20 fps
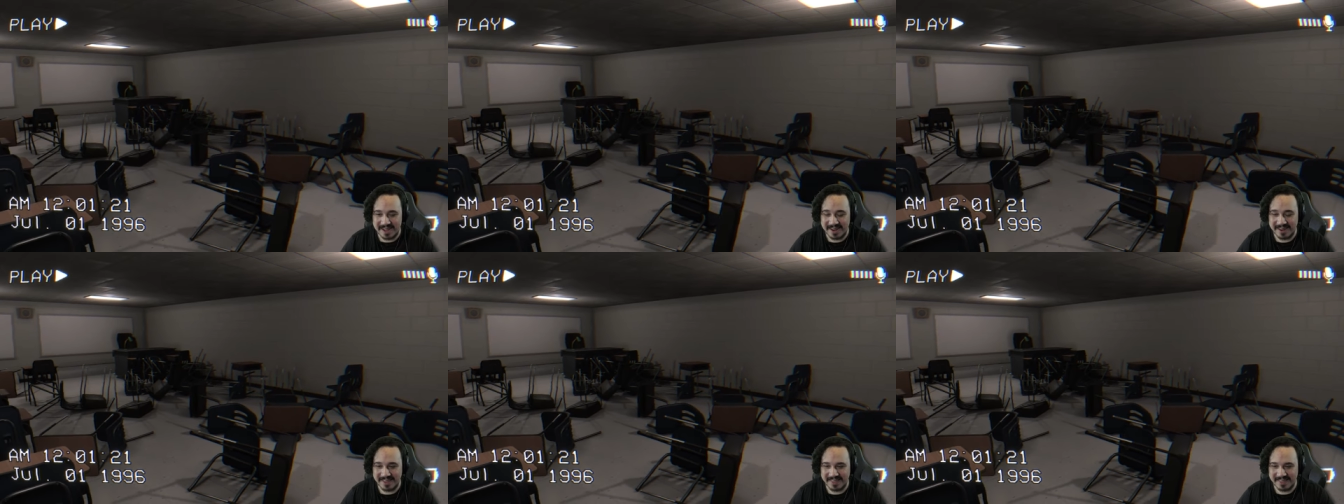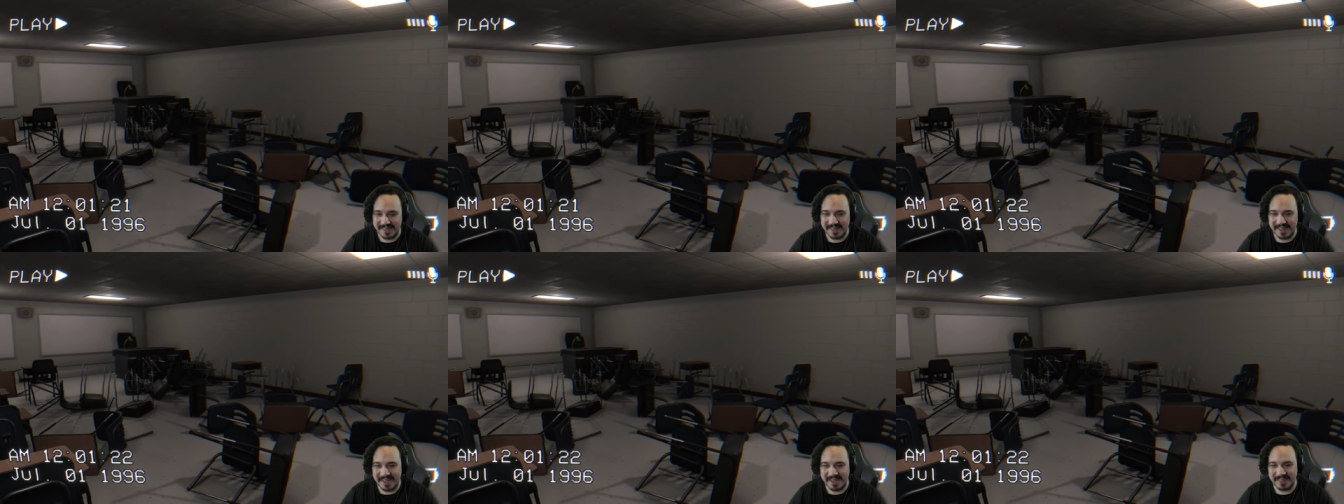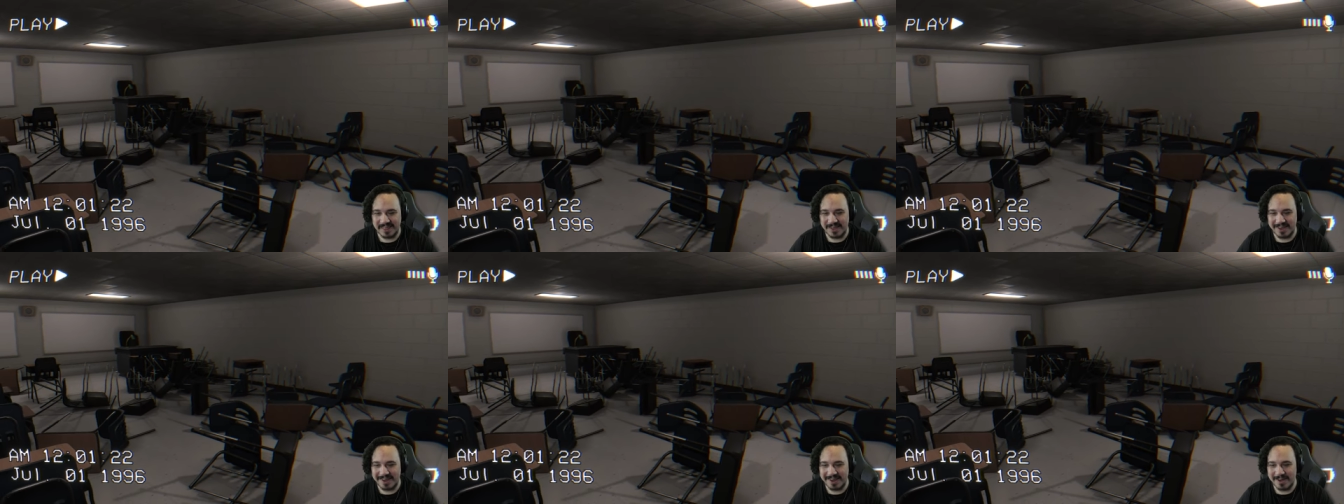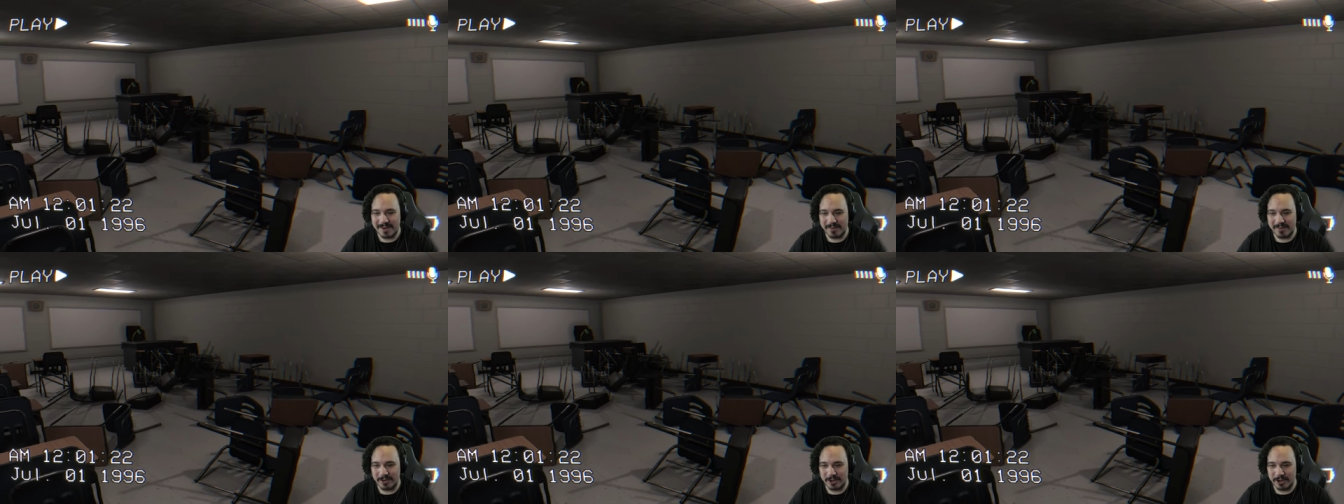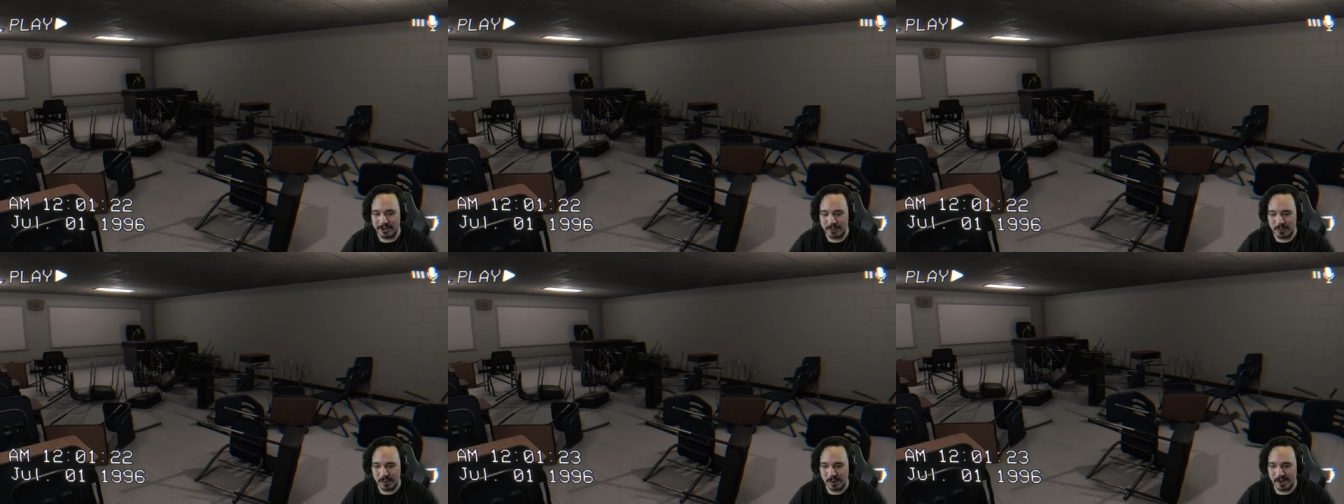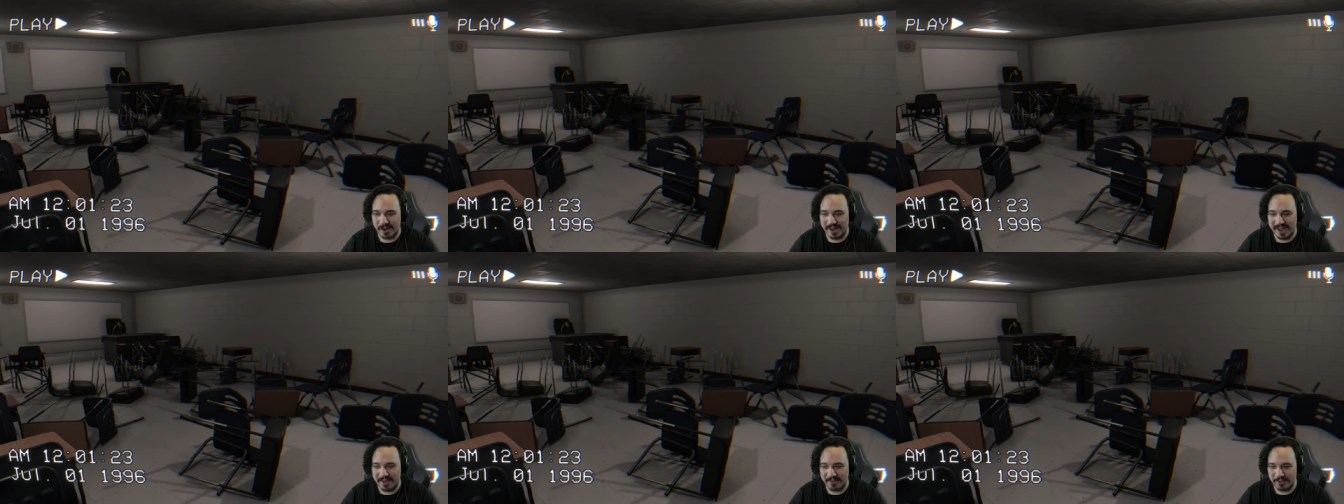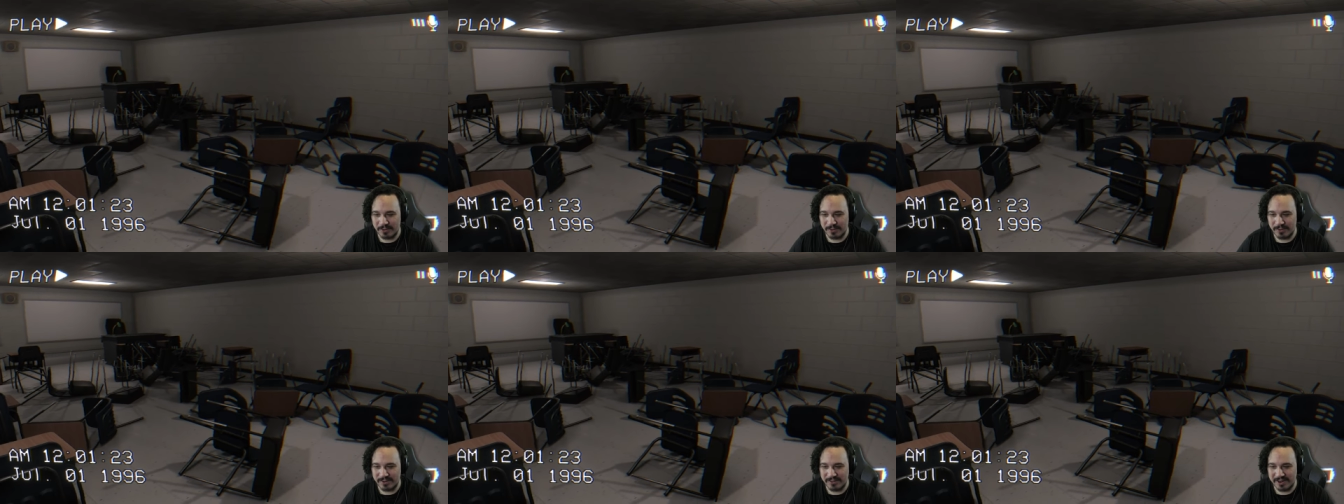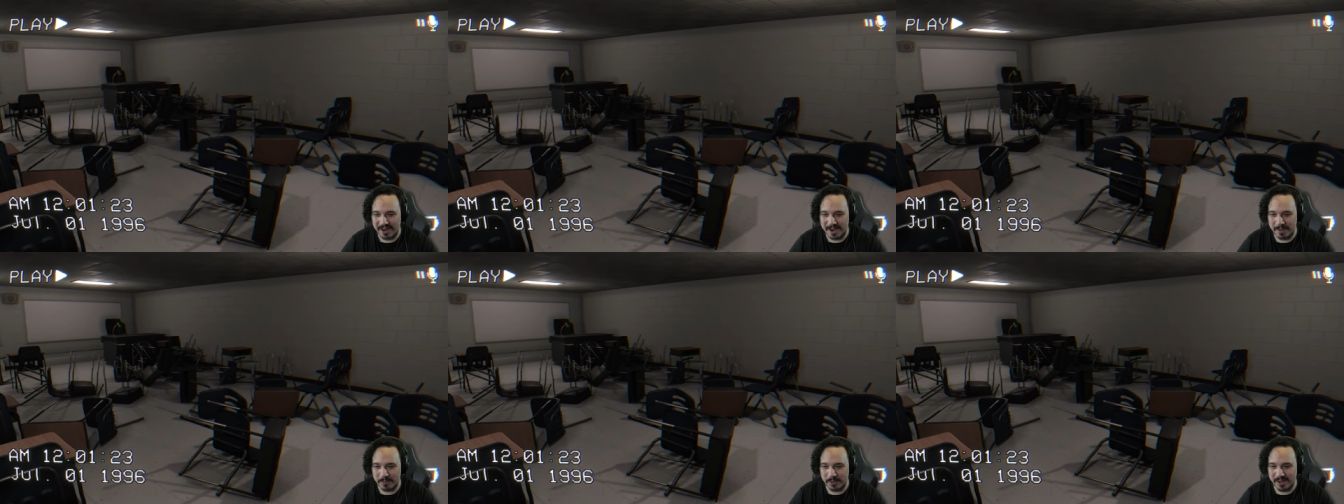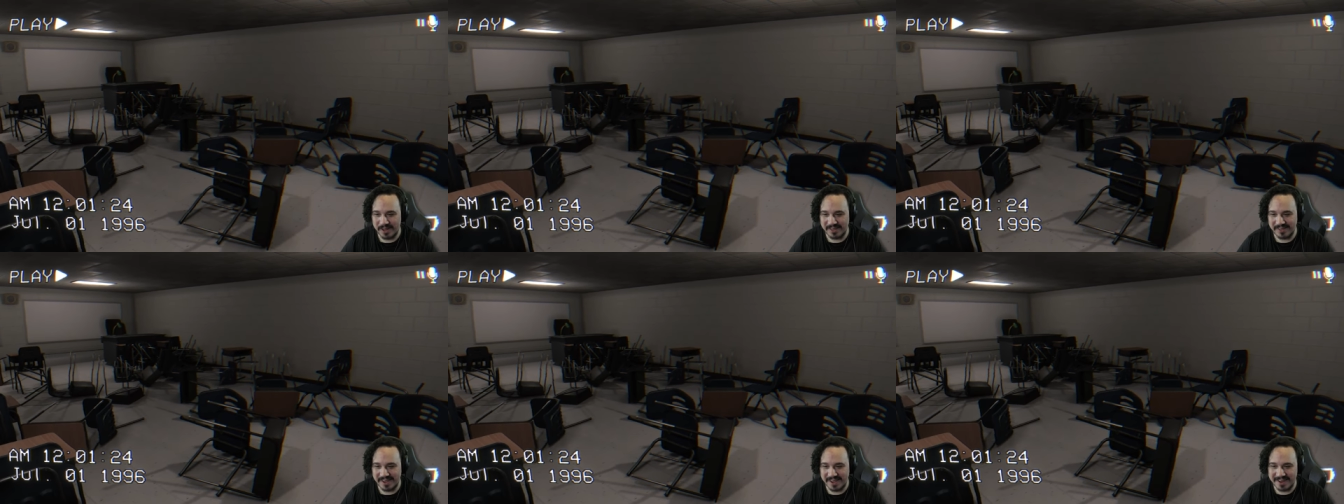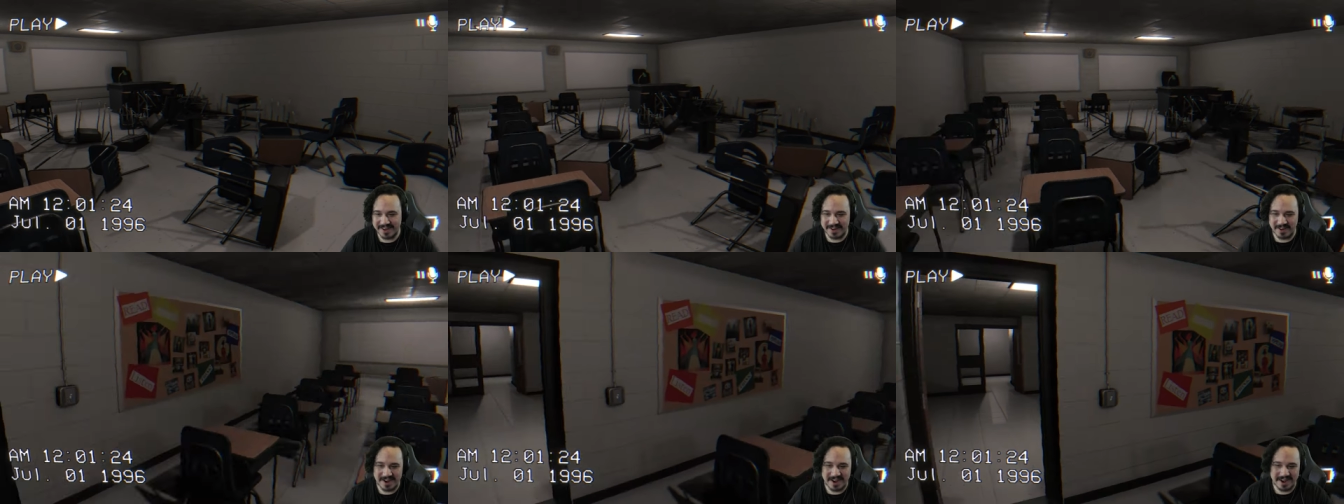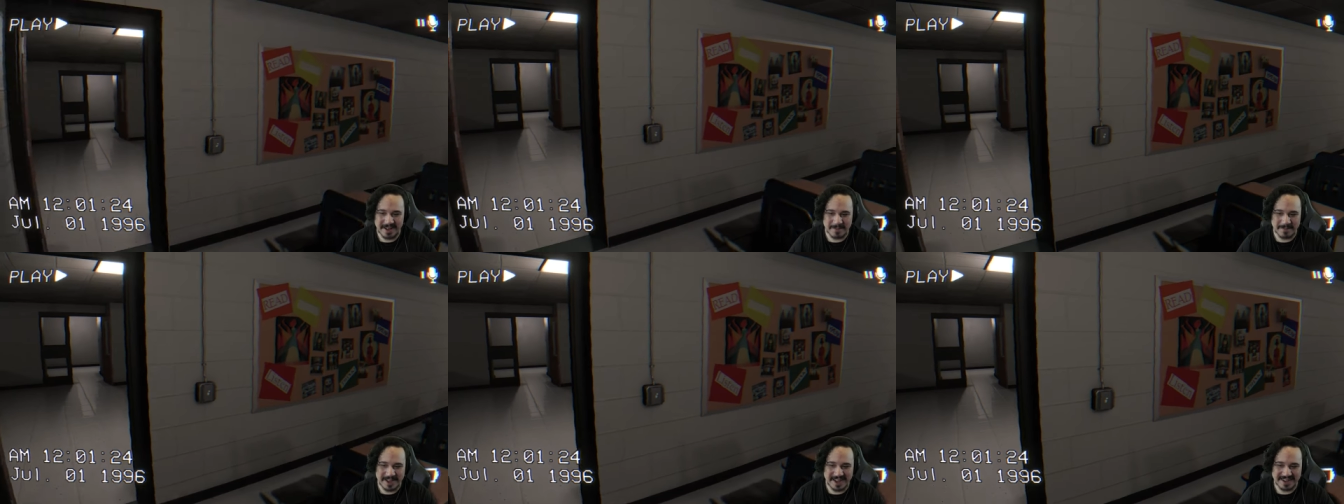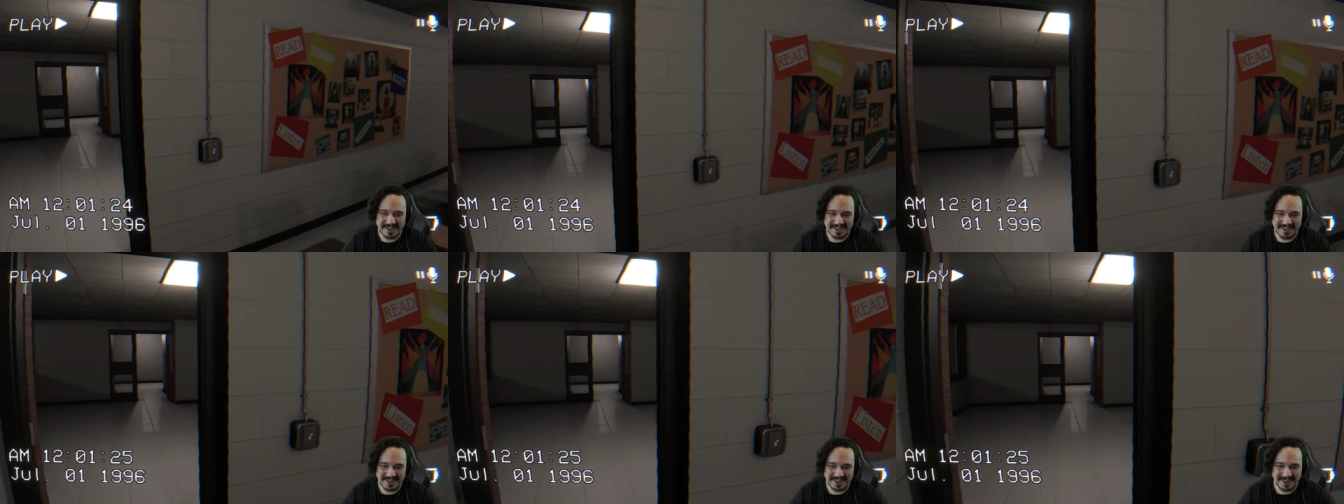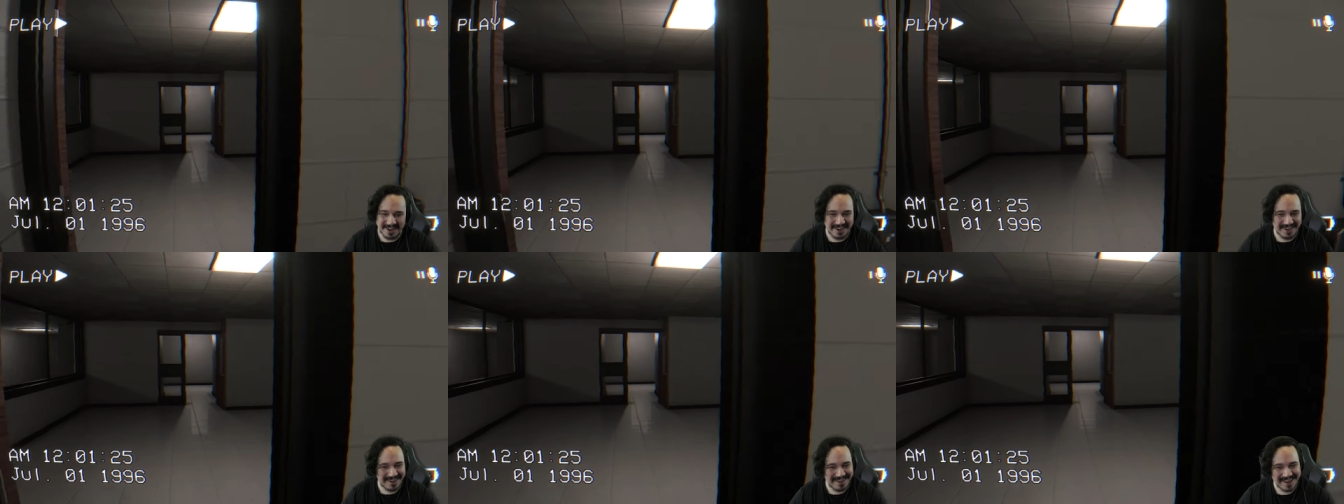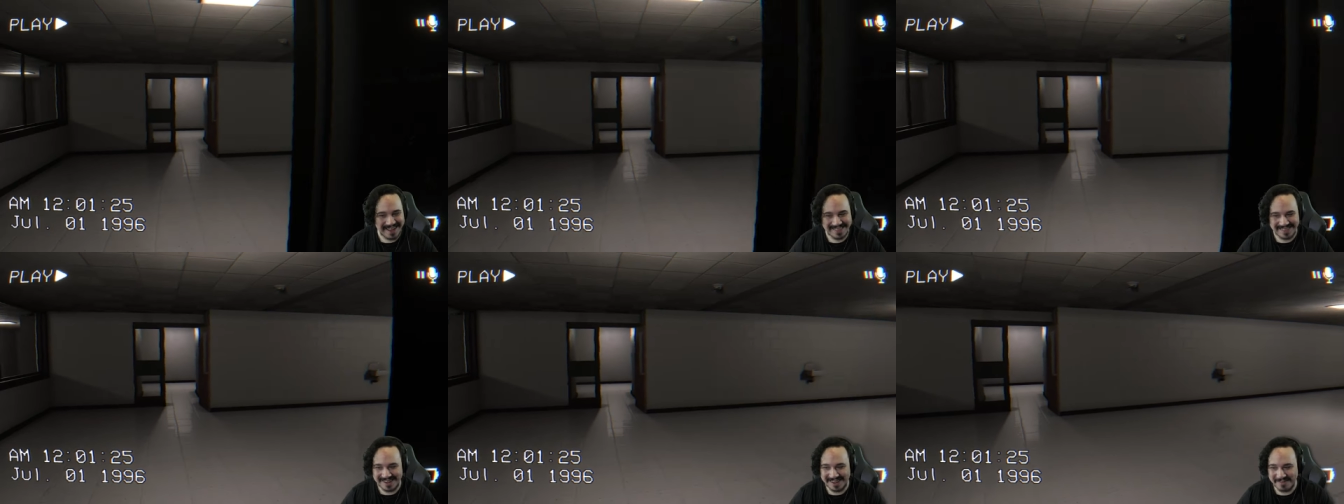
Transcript: uh, nothing like looking over your work after a job well done. All right, I'm out of here now that